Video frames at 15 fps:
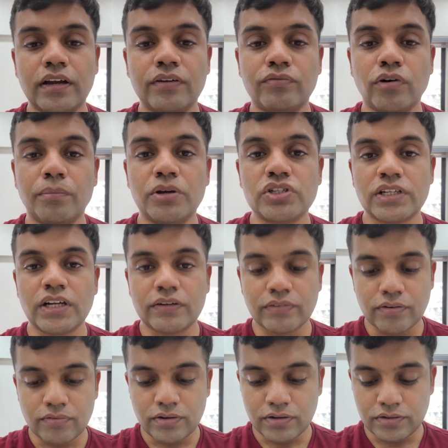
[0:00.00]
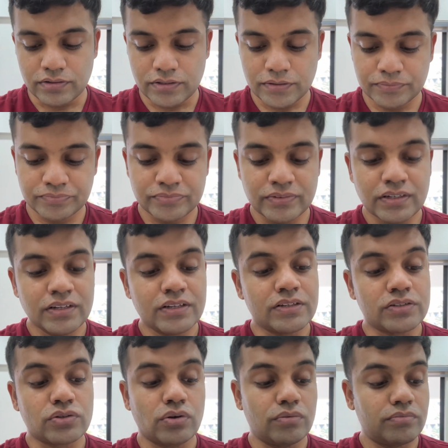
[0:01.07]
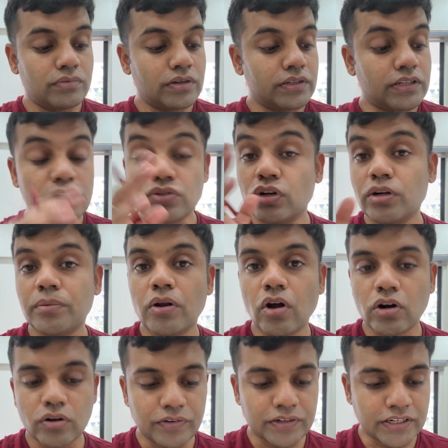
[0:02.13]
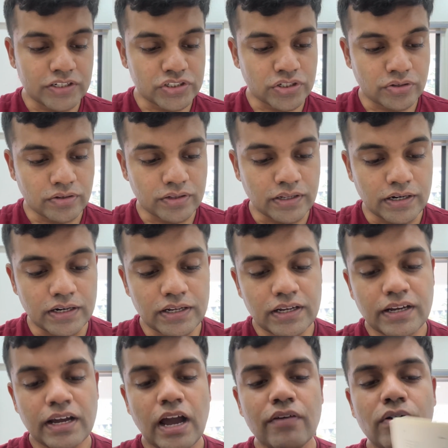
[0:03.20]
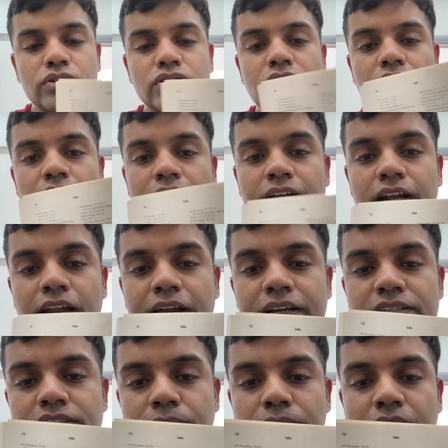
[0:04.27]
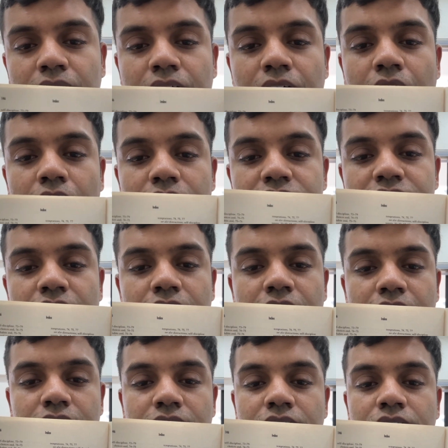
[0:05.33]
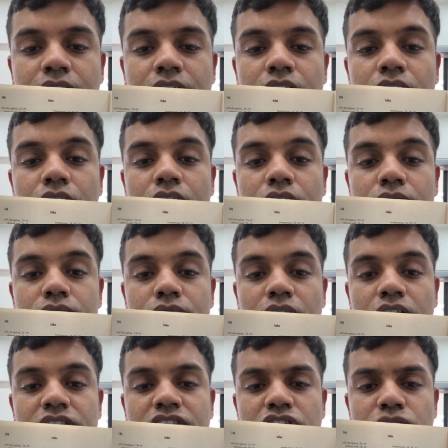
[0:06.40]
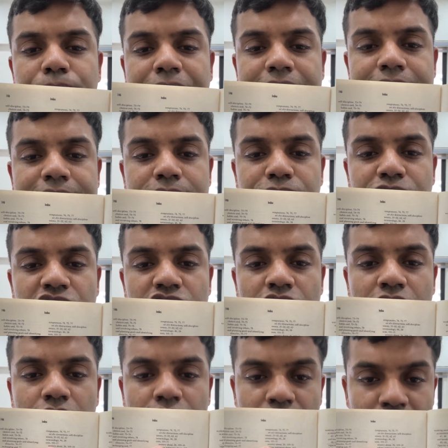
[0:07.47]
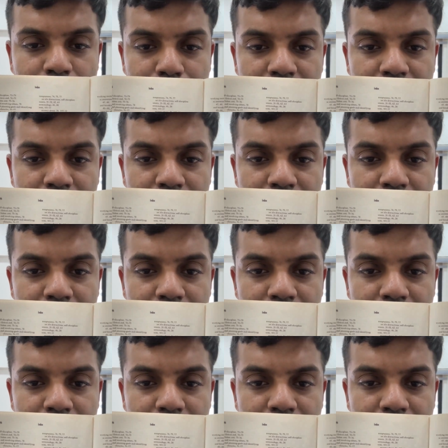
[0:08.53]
information that we have learned? So there's going to be a lot of attention on that. I've also underlined something like hard start technique. It's just featuring 3